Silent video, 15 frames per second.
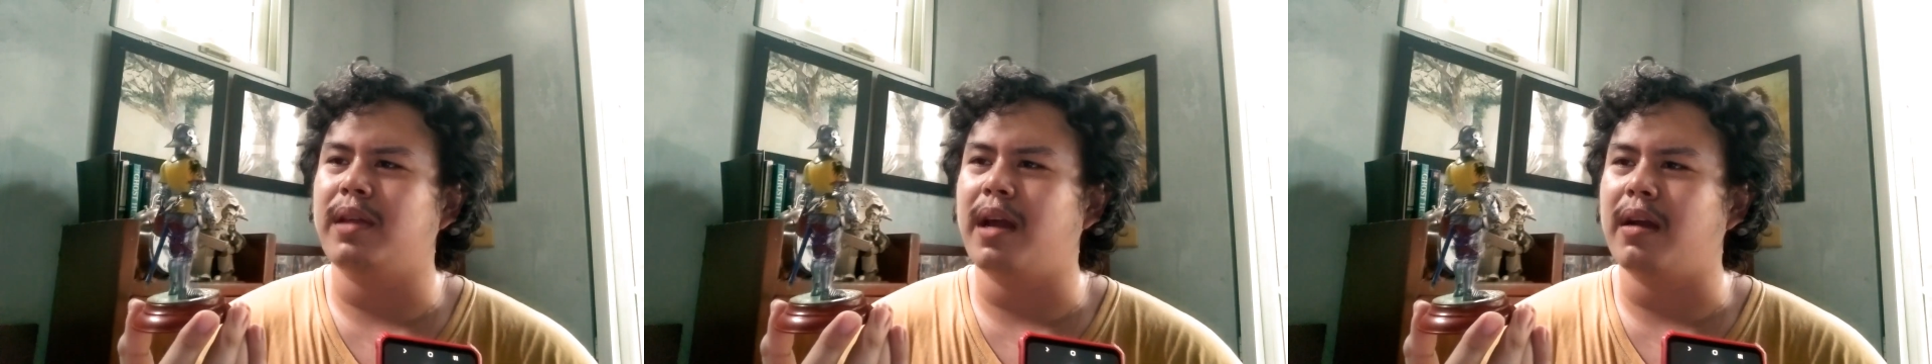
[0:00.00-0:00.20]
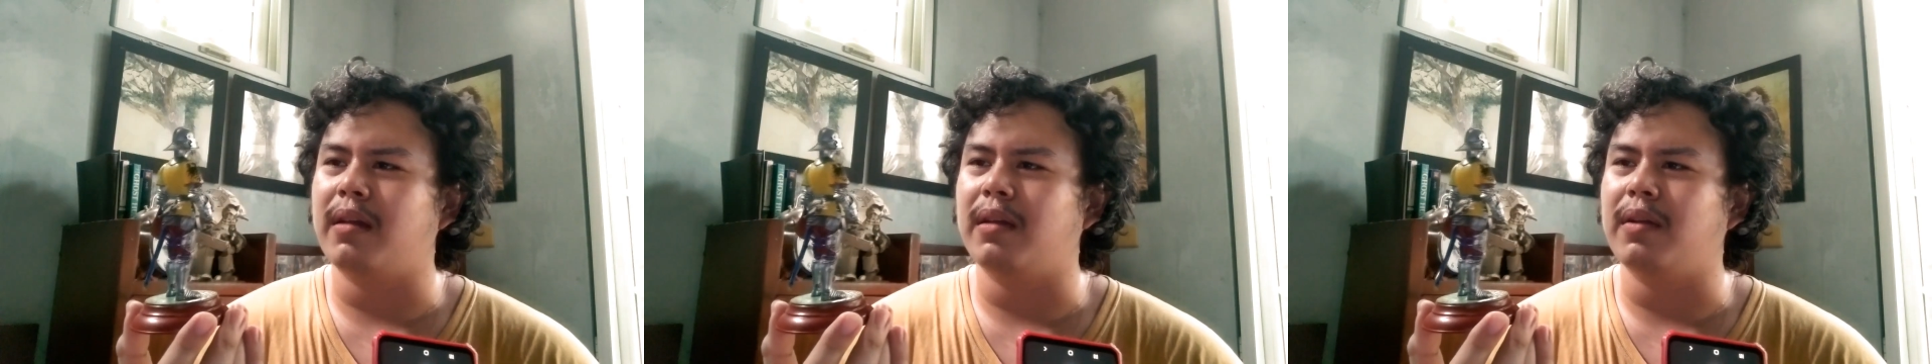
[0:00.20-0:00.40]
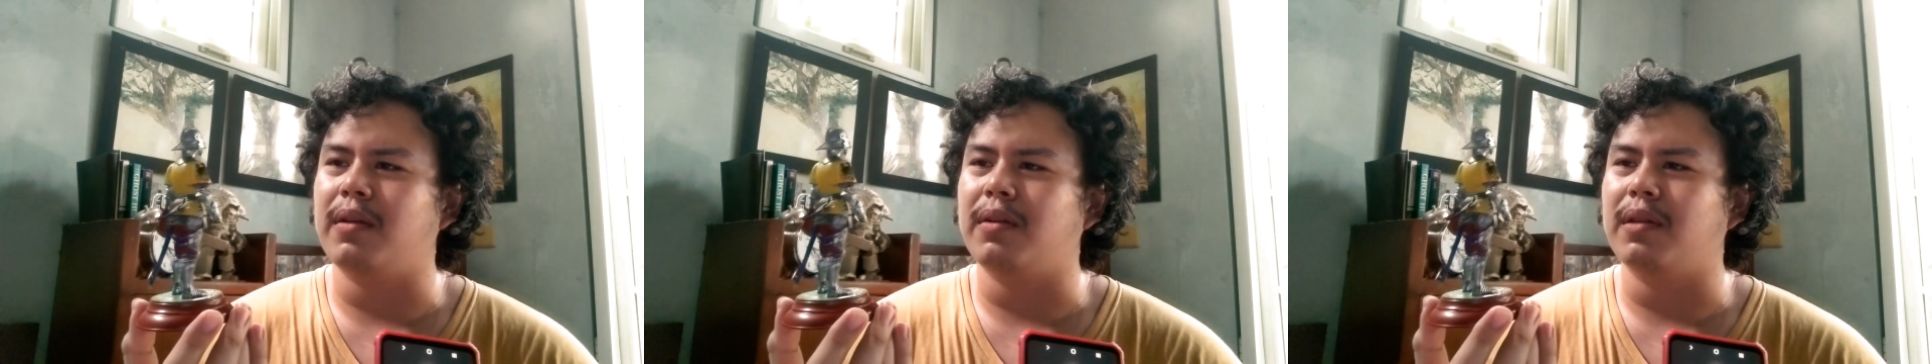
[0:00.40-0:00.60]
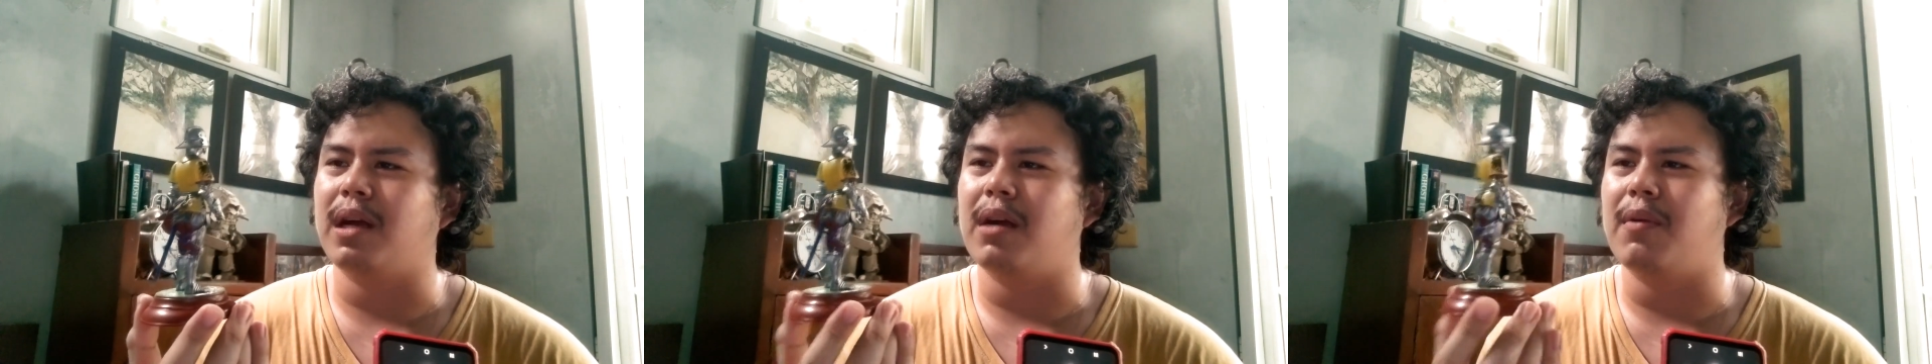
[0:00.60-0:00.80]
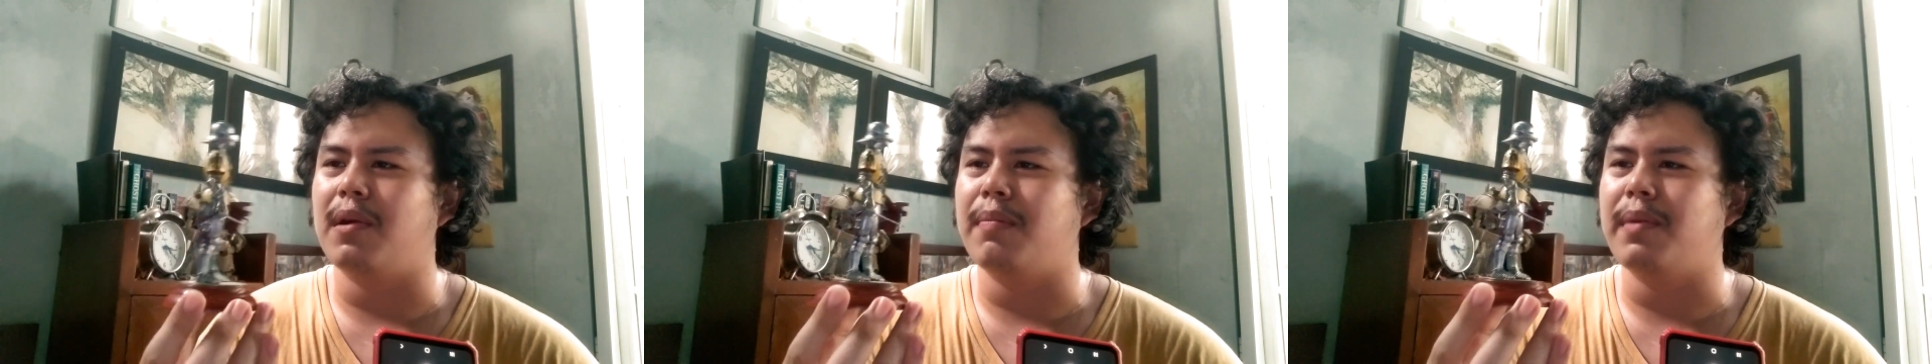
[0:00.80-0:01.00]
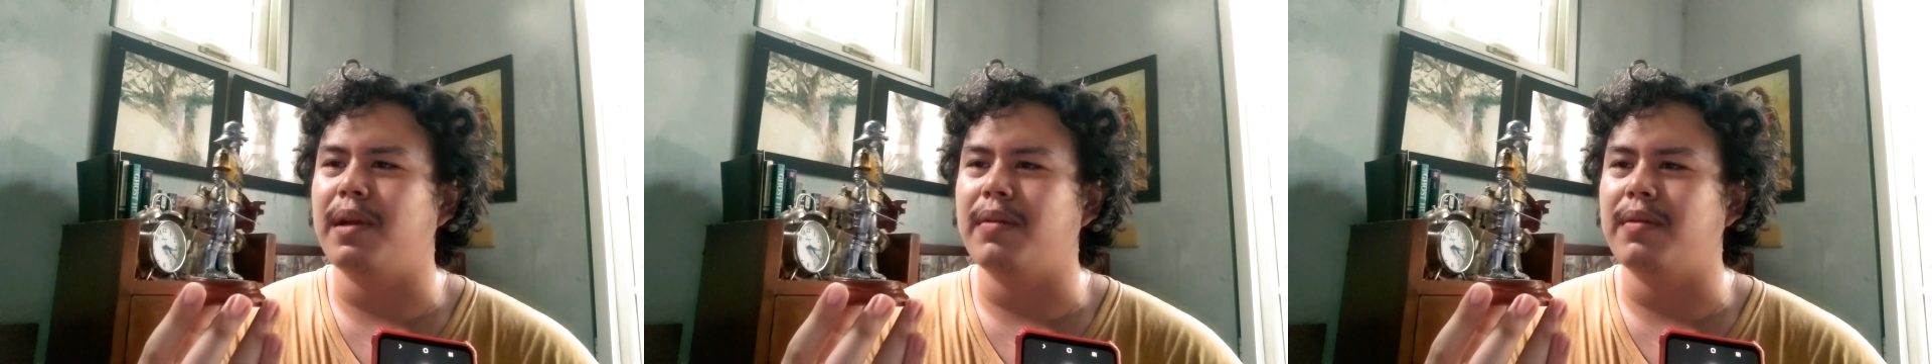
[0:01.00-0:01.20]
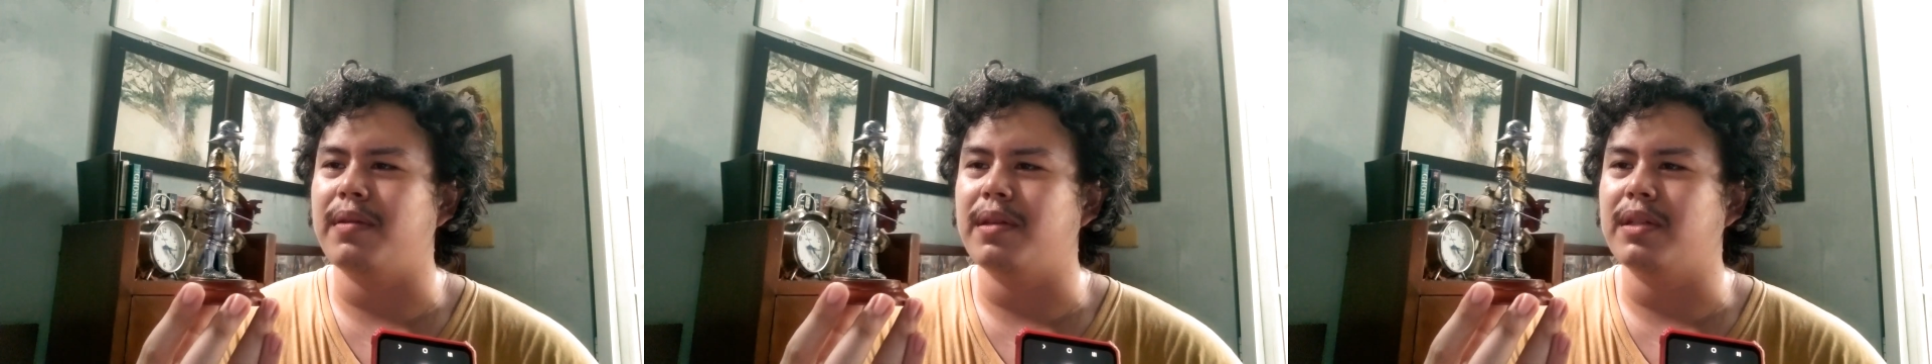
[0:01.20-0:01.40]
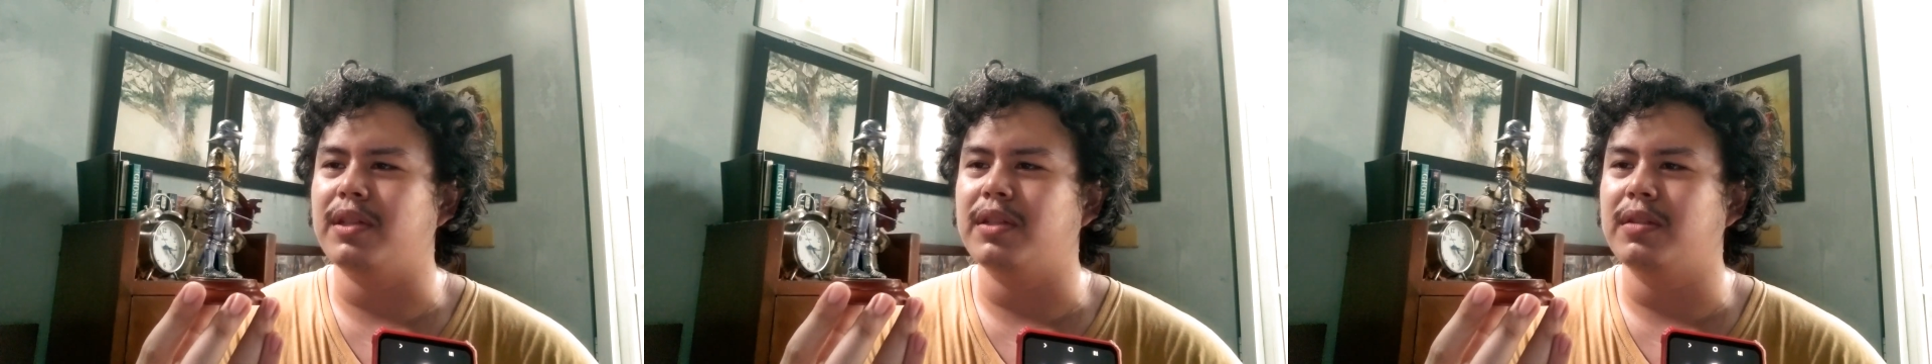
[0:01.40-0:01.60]
tackling on how I made
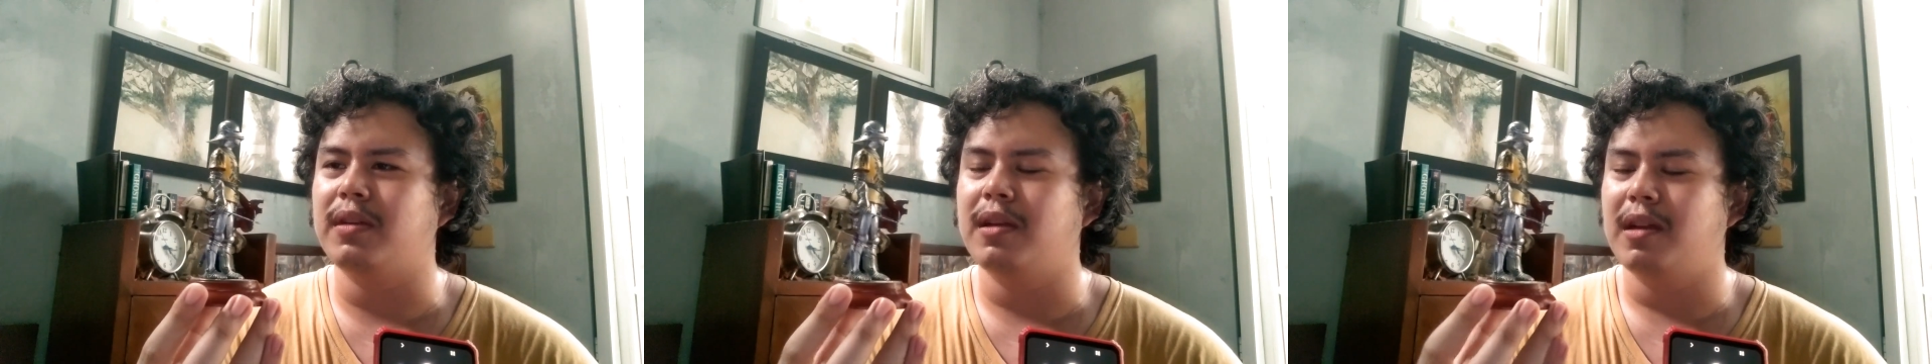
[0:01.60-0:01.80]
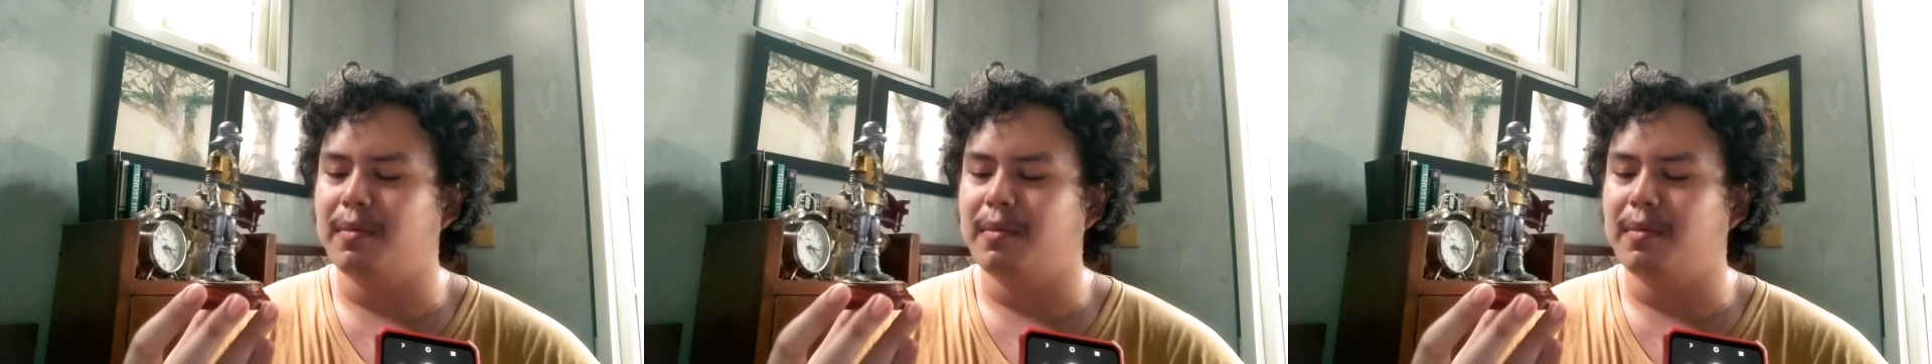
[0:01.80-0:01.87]
this.